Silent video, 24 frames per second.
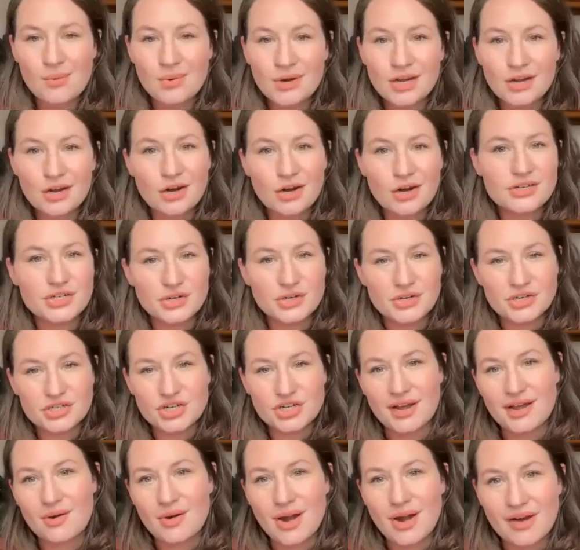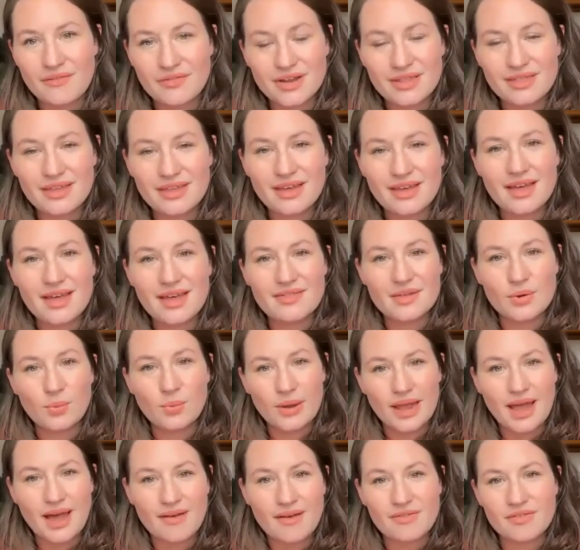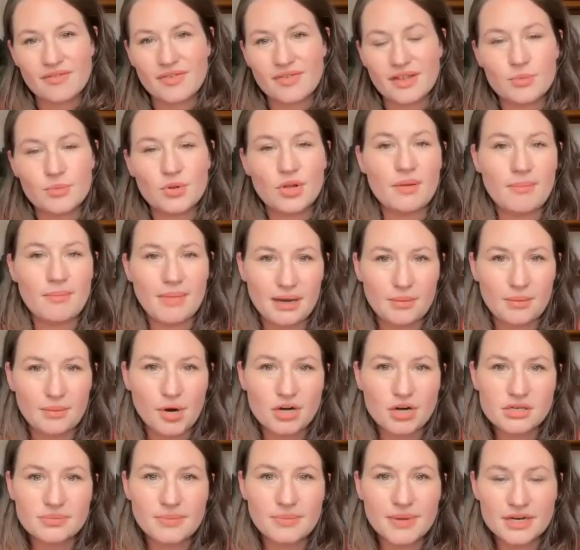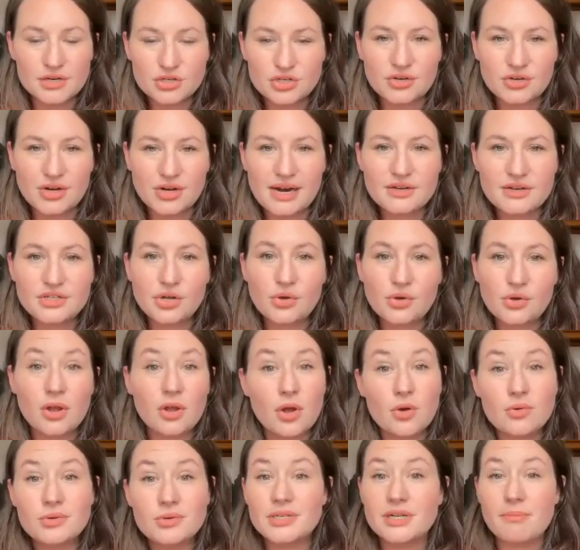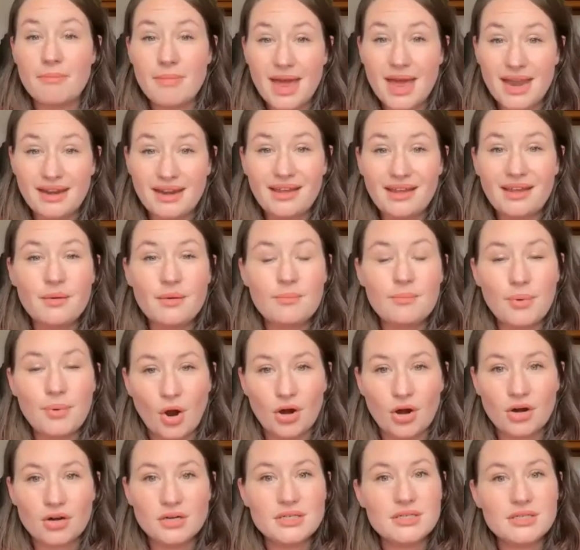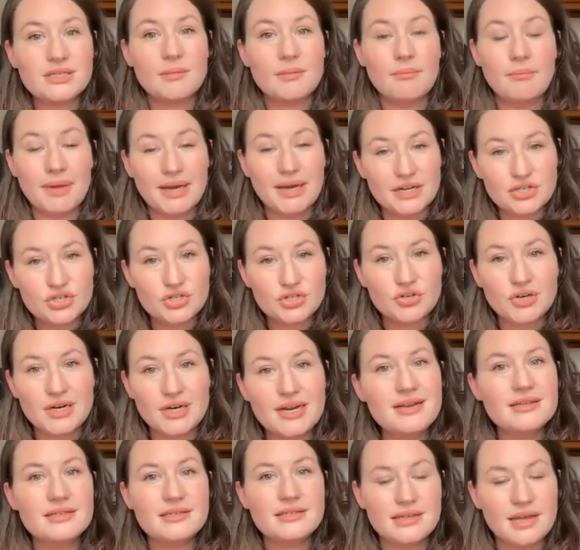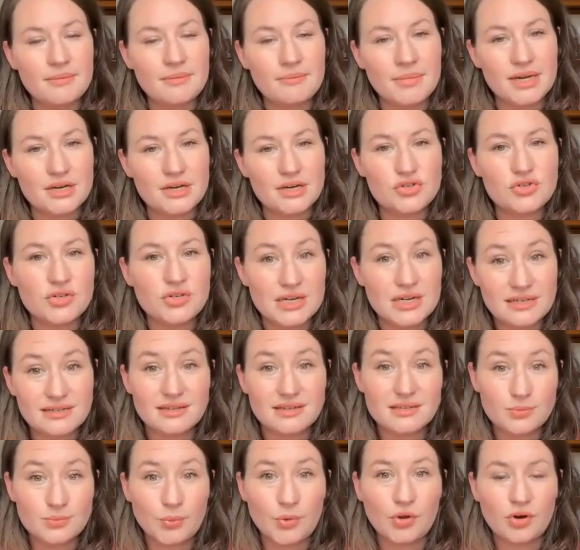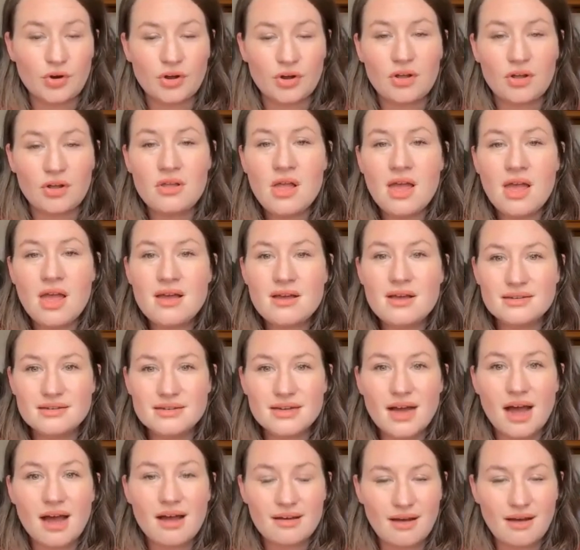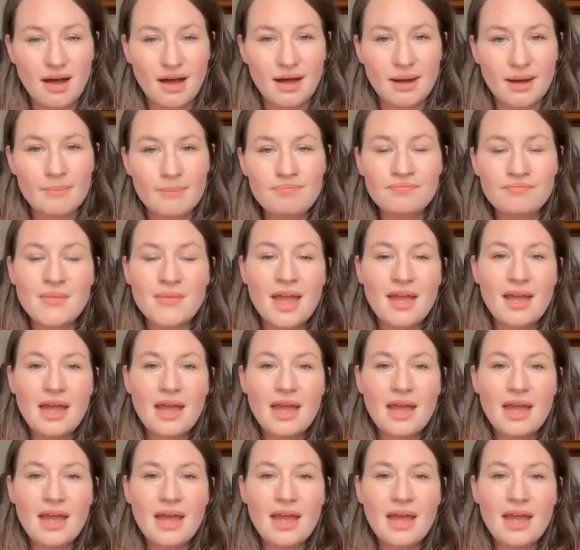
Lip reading: I would encourage you to check out everything that we have available at Many Parts Ministries. You can go to Many Parts Ministries, and ministries is plural.com.